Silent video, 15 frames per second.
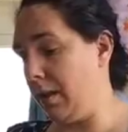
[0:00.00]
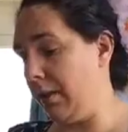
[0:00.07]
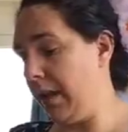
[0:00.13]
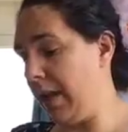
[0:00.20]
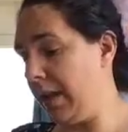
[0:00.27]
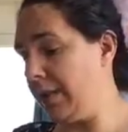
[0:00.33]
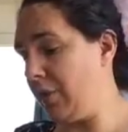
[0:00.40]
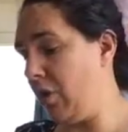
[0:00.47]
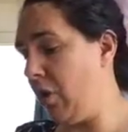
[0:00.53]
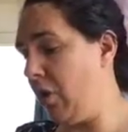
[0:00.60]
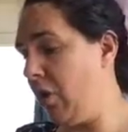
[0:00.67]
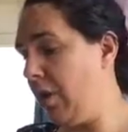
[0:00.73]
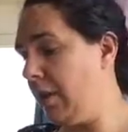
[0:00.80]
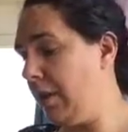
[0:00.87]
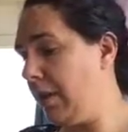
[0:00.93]
That is
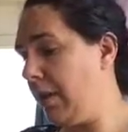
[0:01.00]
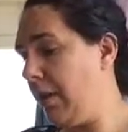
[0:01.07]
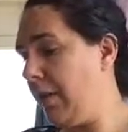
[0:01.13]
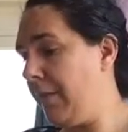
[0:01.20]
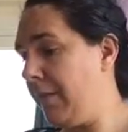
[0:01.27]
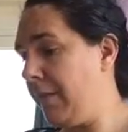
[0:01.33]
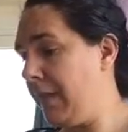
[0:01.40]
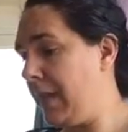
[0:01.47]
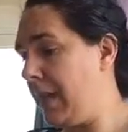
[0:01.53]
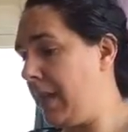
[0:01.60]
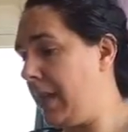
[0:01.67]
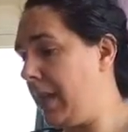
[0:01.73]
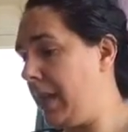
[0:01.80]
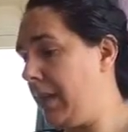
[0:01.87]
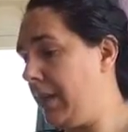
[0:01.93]
all of
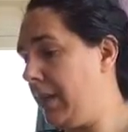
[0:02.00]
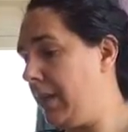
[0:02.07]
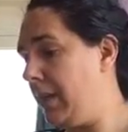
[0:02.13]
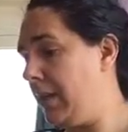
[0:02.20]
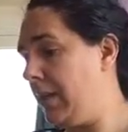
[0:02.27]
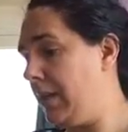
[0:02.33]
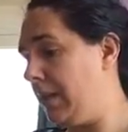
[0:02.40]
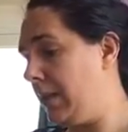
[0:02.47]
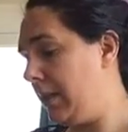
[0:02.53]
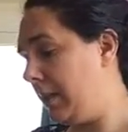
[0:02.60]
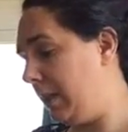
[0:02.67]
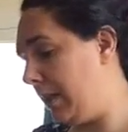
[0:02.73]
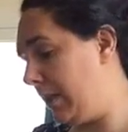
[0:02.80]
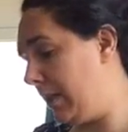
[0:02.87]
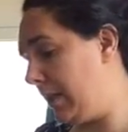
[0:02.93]
the
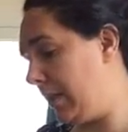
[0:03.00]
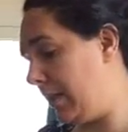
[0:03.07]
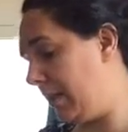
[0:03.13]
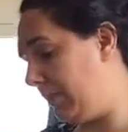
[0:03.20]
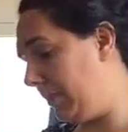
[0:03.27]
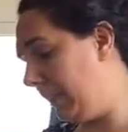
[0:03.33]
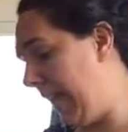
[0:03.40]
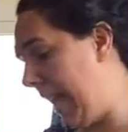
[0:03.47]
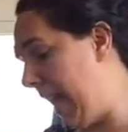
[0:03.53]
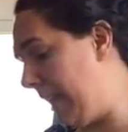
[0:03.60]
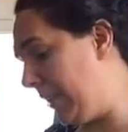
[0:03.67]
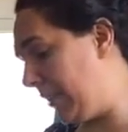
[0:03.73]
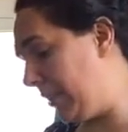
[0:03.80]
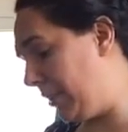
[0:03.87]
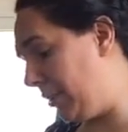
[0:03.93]

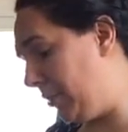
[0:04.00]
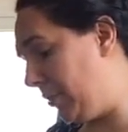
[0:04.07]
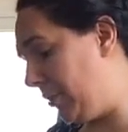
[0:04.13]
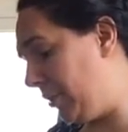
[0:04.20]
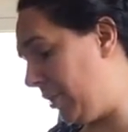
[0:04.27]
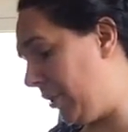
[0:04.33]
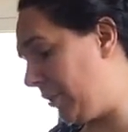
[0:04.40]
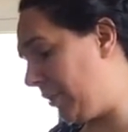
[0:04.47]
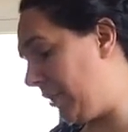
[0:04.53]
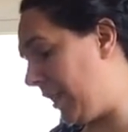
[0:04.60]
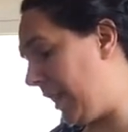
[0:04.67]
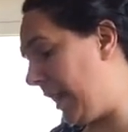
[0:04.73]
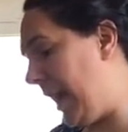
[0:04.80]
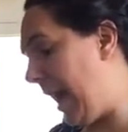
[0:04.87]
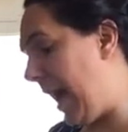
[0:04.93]
planned new starts
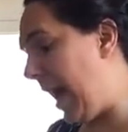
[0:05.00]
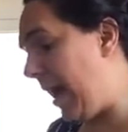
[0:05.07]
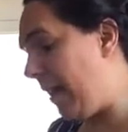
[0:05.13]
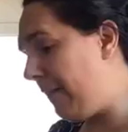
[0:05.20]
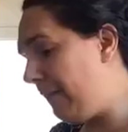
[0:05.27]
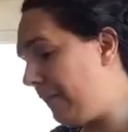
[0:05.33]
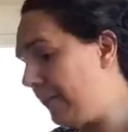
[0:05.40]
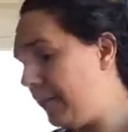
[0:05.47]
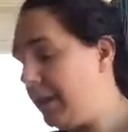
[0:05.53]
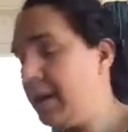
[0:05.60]
that I have.